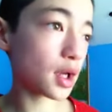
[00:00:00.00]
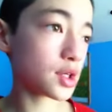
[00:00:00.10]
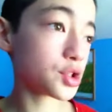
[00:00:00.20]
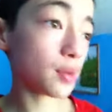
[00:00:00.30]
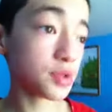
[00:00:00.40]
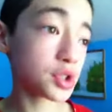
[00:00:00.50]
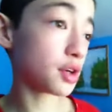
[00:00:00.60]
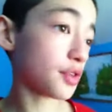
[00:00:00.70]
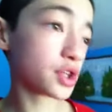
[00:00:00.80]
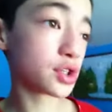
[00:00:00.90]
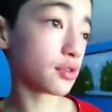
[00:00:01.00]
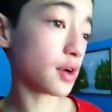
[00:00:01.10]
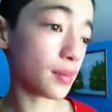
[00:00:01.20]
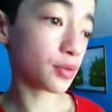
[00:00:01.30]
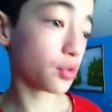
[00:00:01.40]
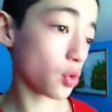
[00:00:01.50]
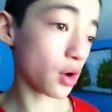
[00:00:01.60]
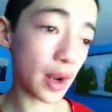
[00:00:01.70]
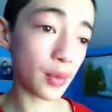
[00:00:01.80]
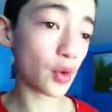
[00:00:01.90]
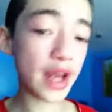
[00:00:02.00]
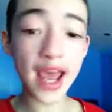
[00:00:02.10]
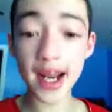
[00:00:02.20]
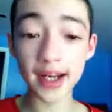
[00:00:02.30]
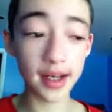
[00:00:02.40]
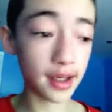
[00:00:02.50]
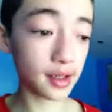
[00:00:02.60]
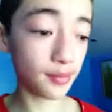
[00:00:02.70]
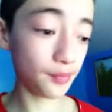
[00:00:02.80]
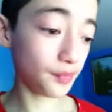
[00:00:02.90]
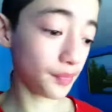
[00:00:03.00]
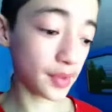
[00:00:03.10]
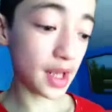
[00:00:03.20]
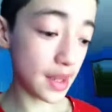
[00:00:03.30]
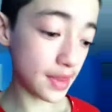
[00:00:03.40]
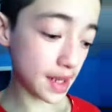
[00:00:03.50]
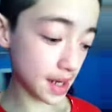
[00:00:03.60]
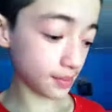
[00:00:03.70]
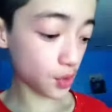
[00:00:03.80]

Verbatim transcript: so I'm just going to finish the upper floor. I'm going to edit it, and then I'm